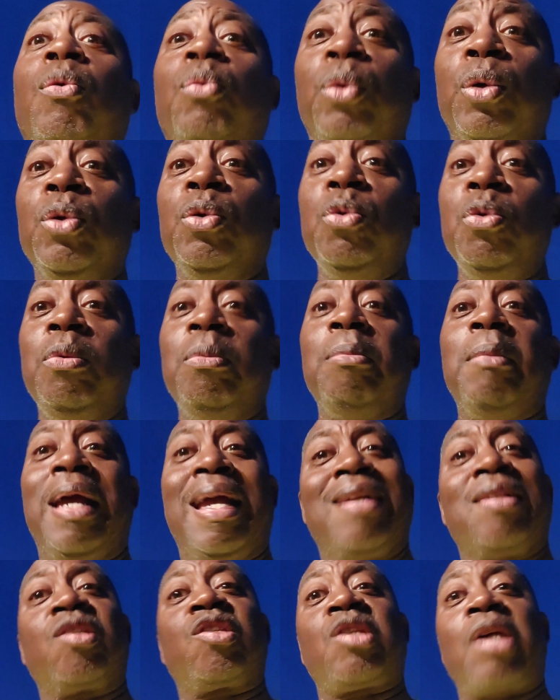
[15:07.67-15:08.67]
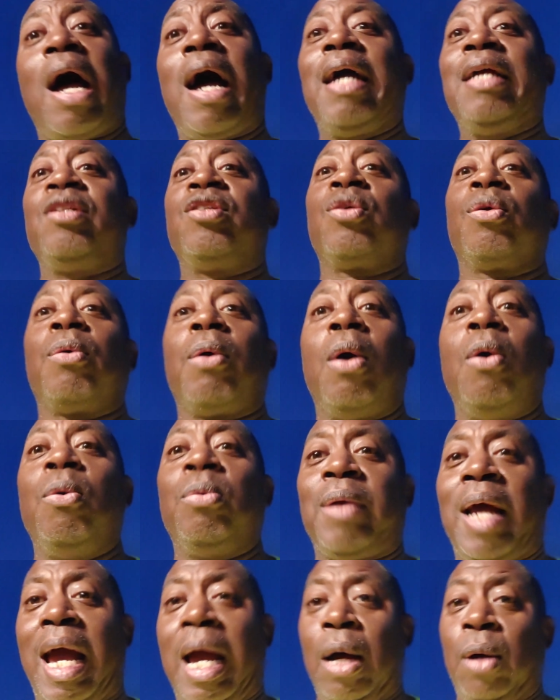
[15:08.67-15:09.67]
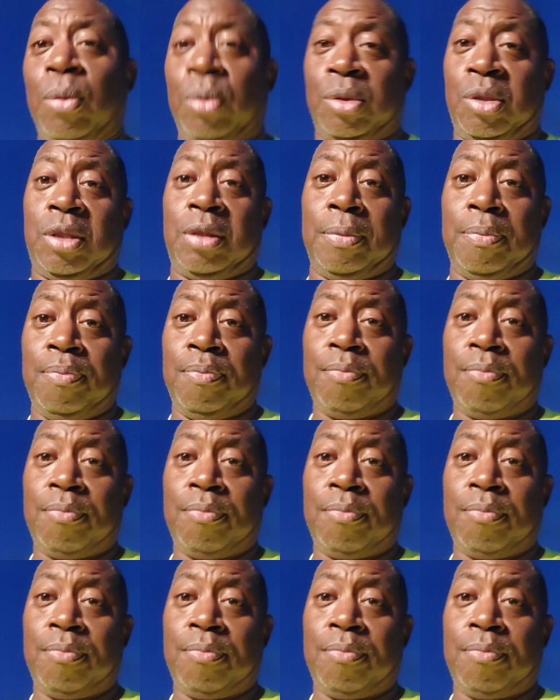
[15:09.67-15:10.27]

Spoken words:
room inside your own house.